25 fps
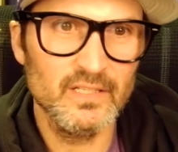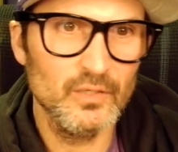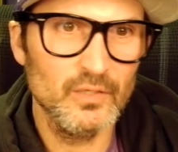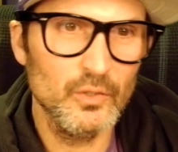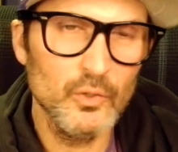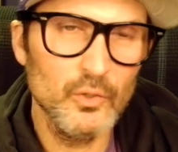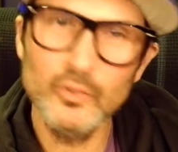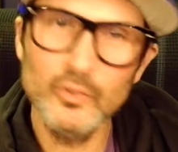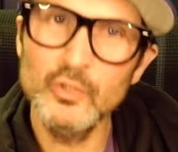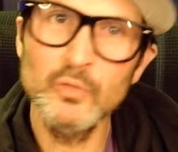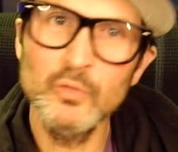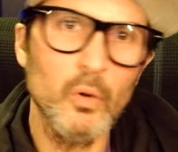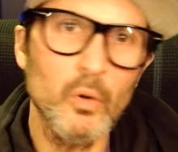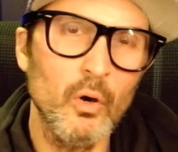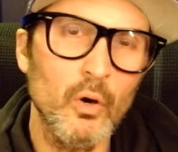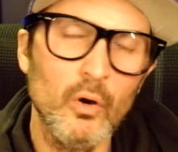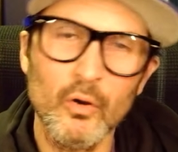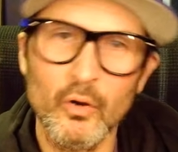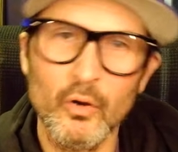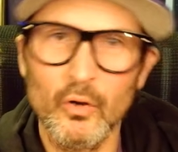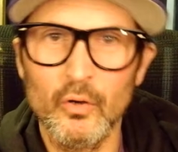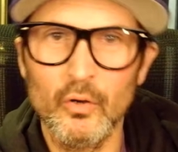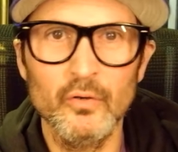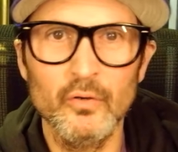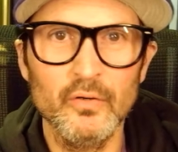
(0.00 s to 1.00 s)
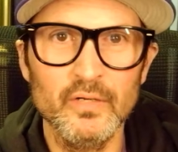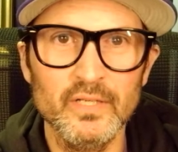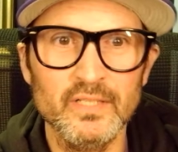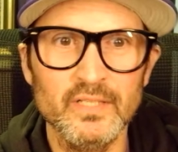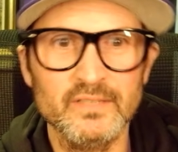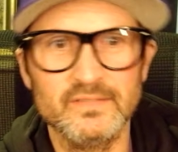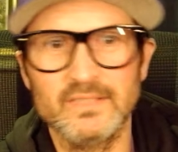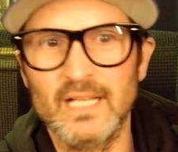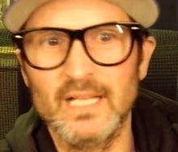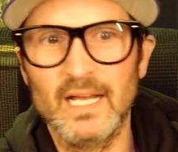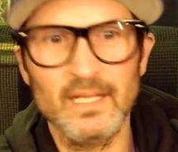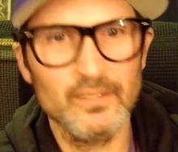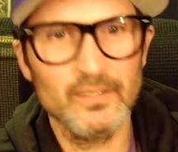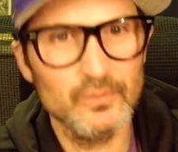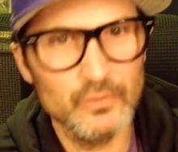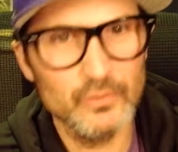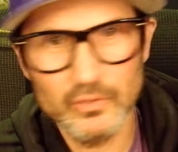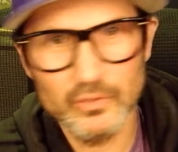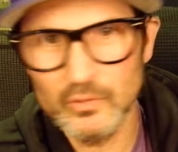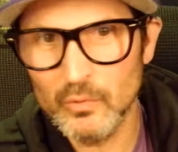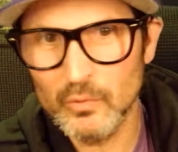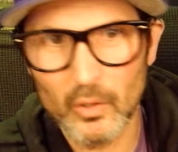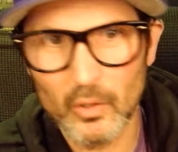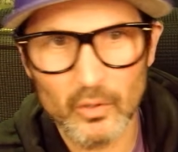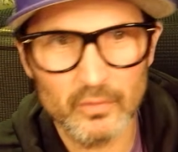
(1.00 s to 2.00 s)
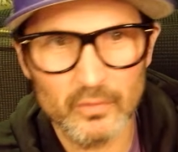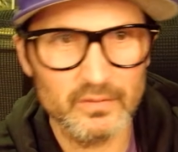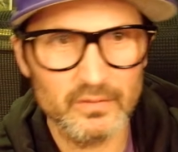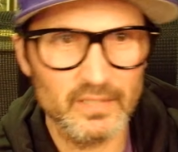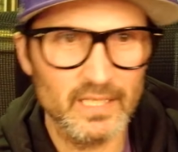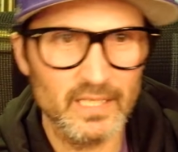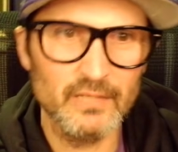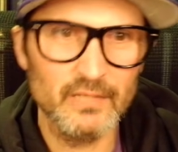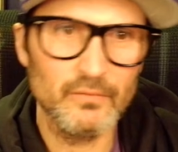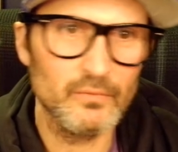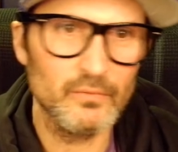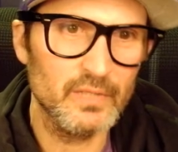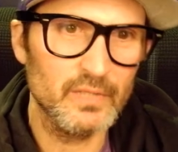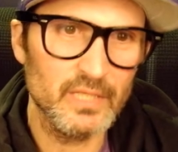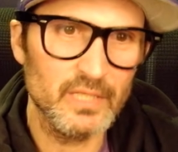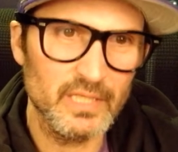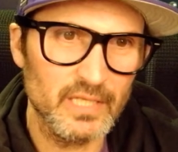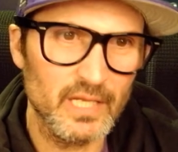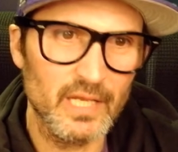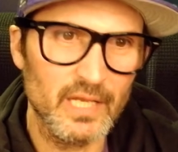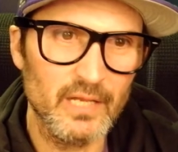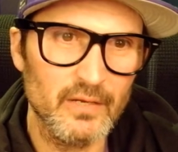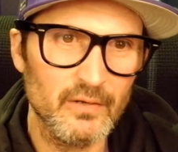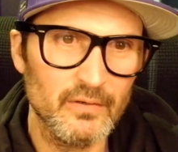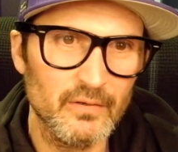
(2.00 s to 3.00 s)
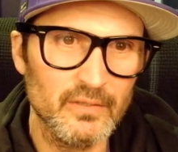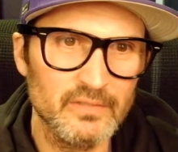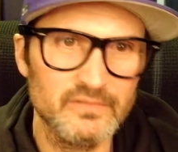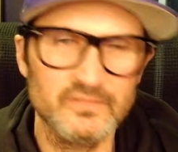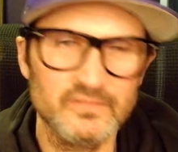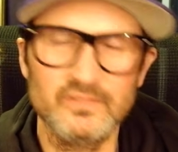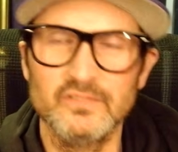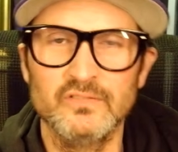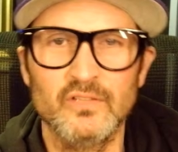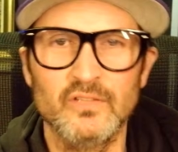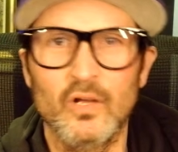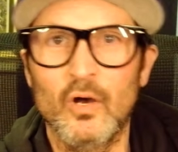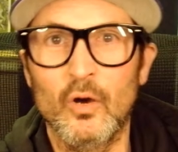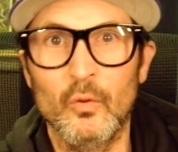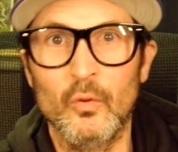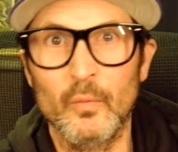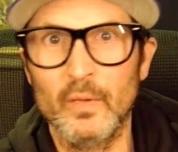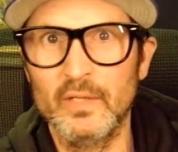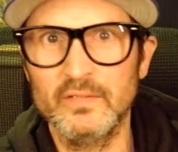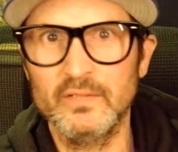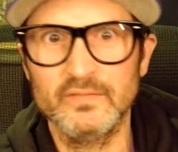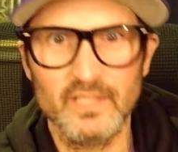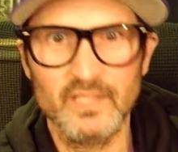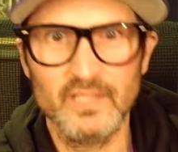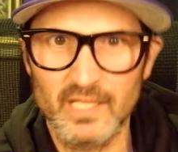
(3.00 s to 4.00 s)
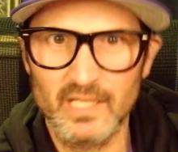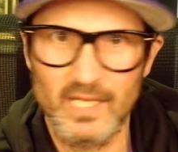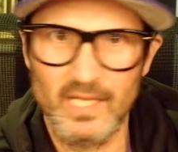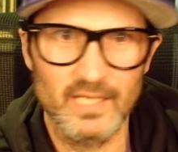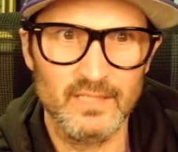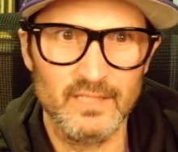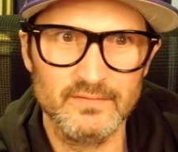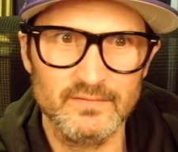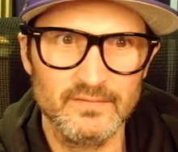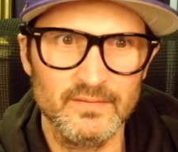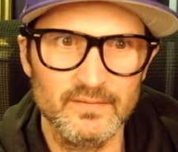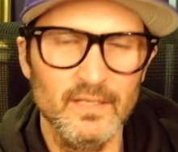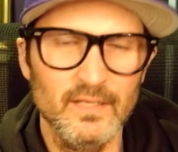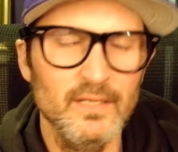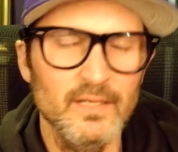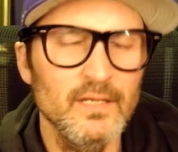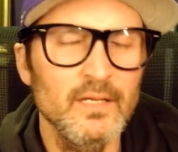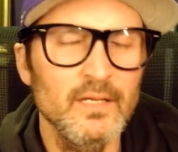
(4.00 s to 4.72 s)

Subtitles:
Who you are early is not who you are later in the year. It's just always the case.